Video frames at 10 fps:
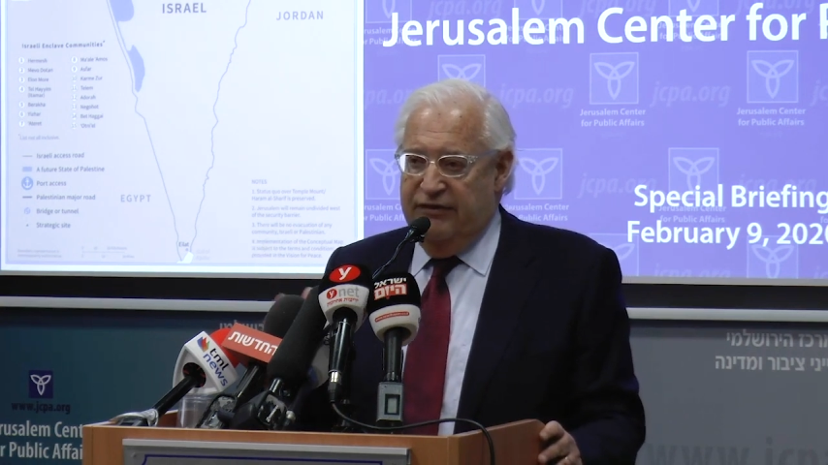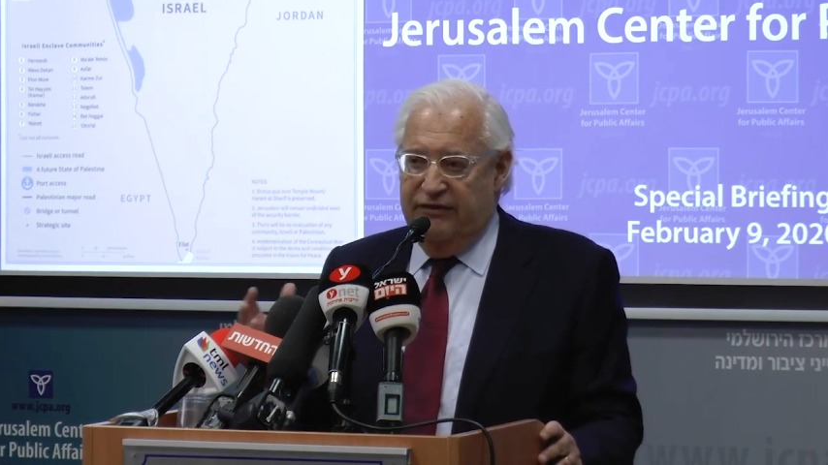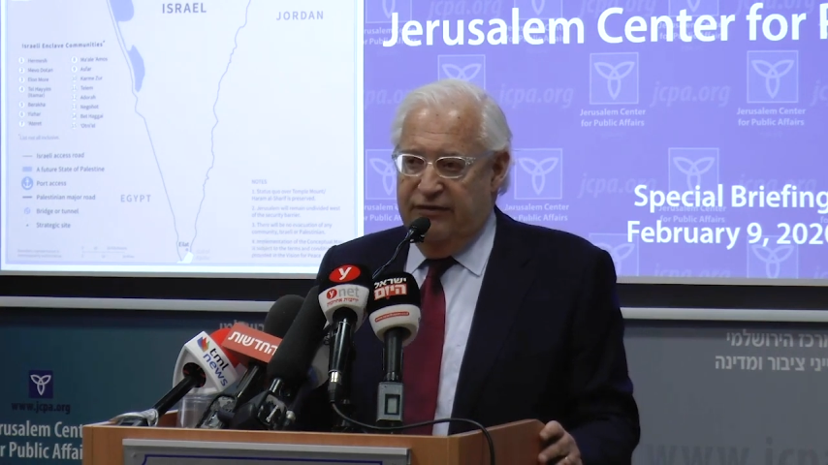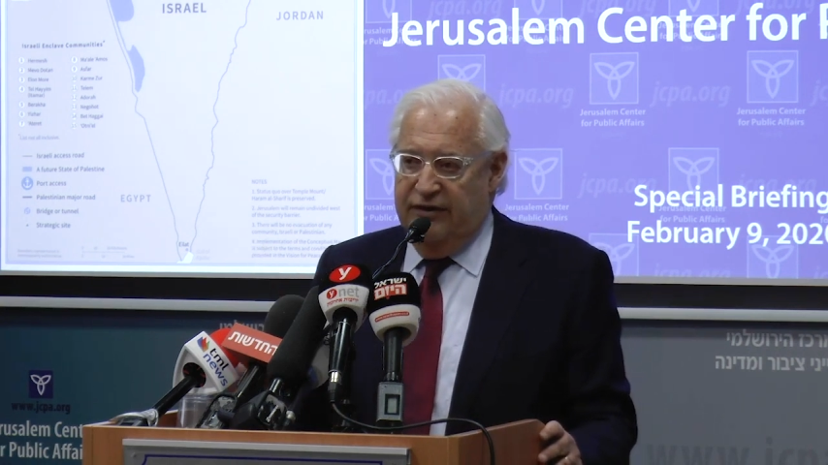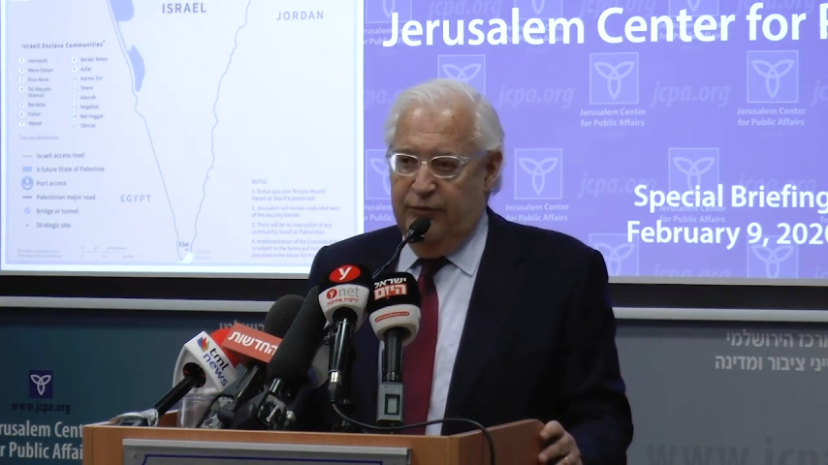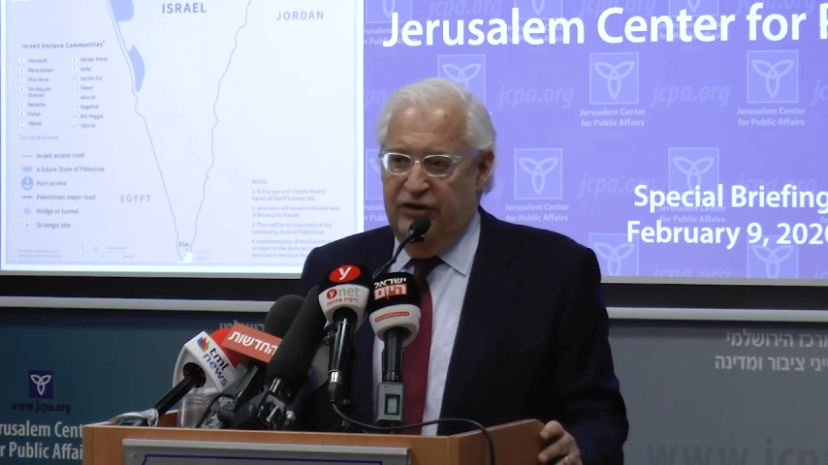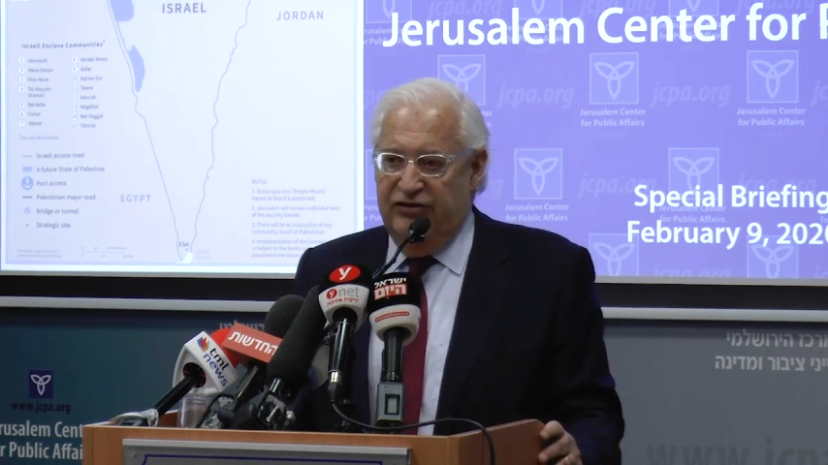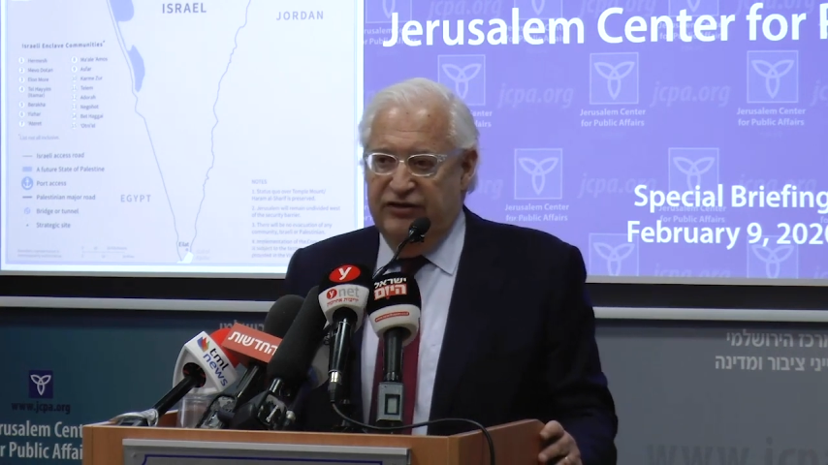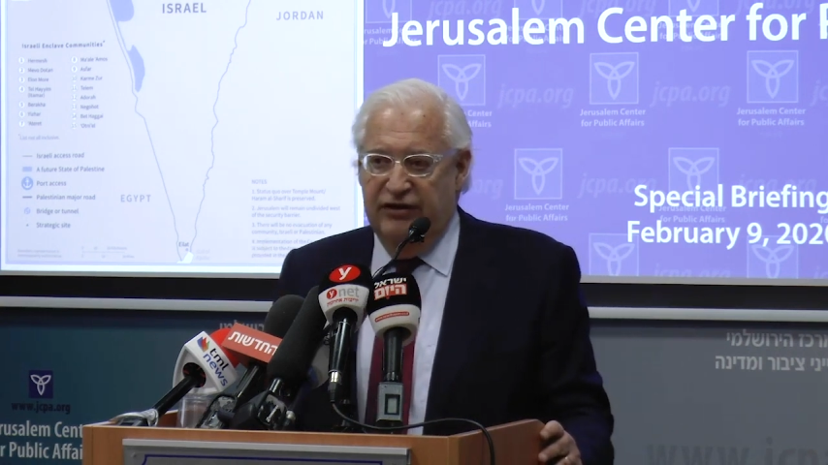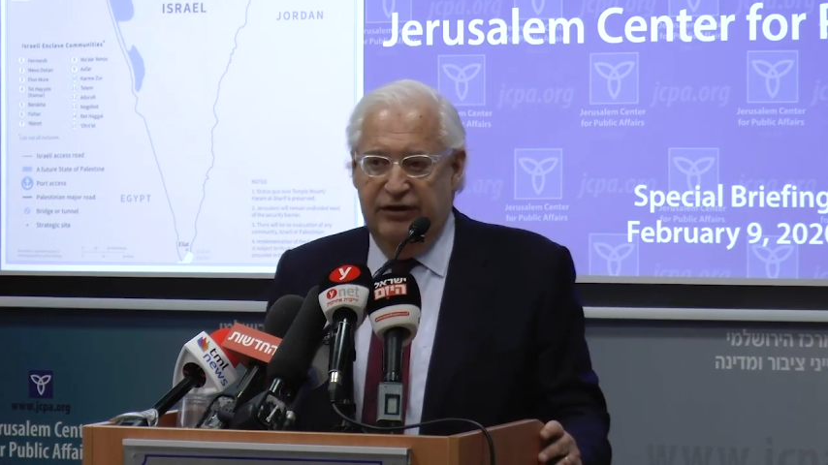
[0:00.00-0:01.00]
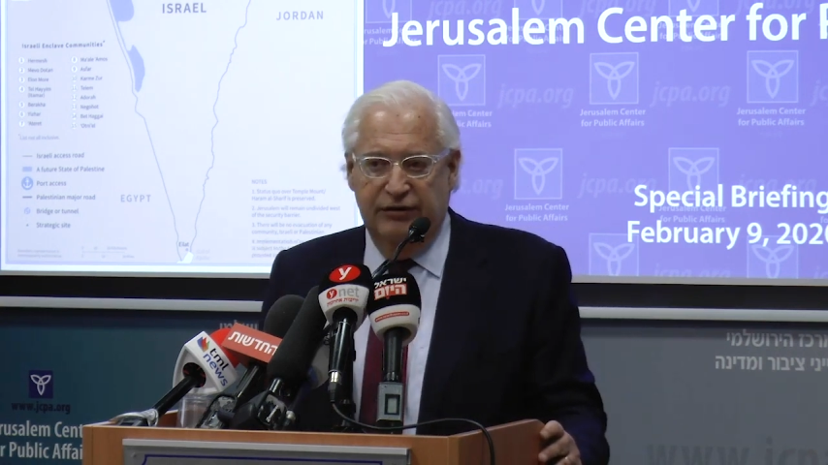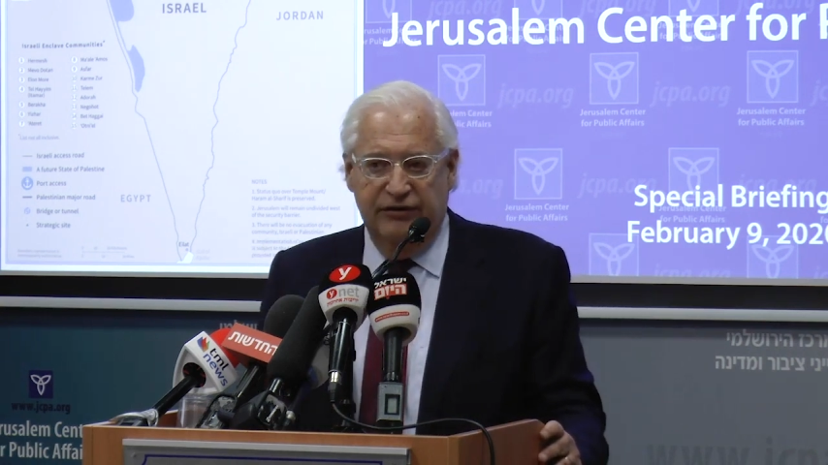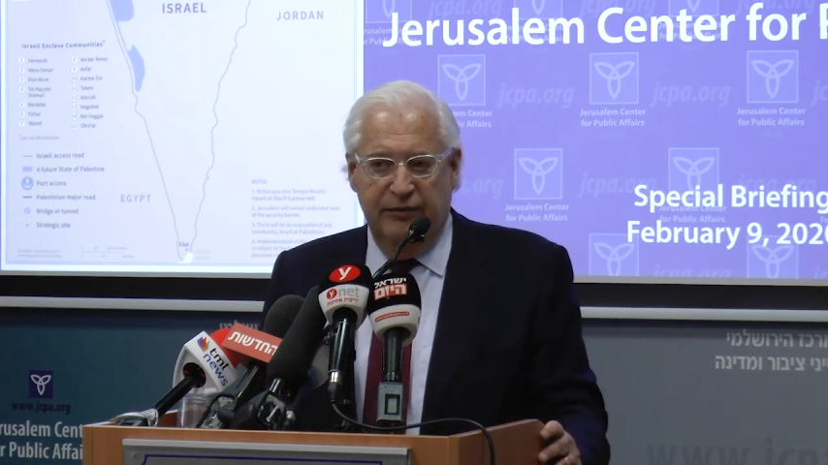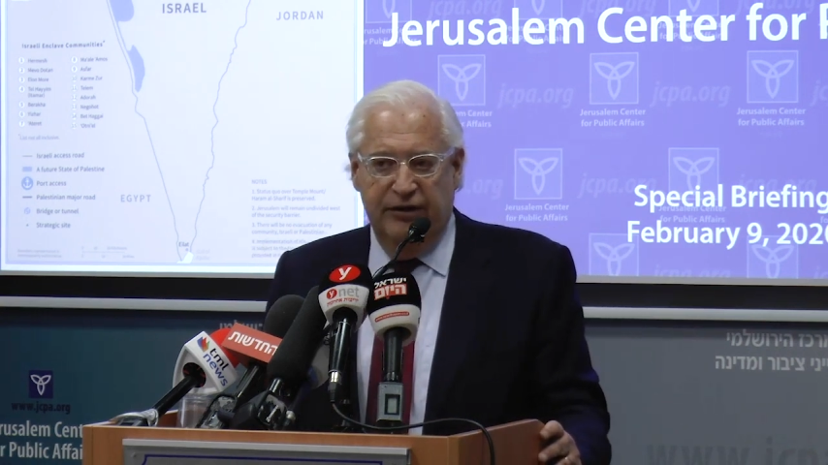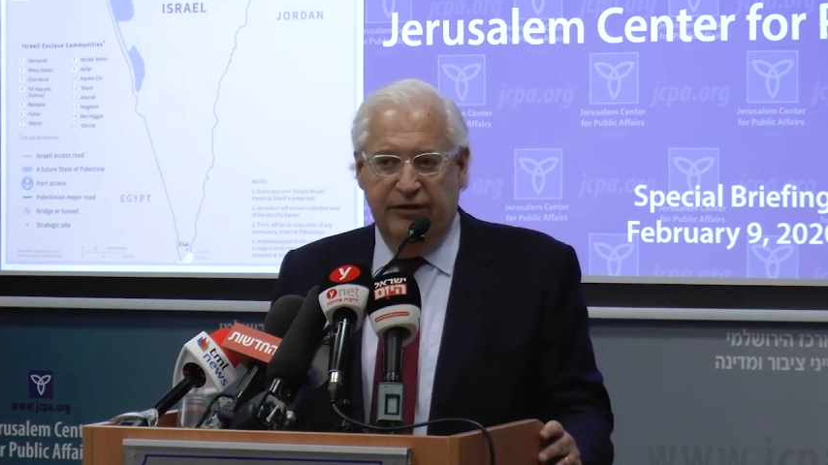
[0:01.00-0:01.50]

whether it's a bridge, a tunnel,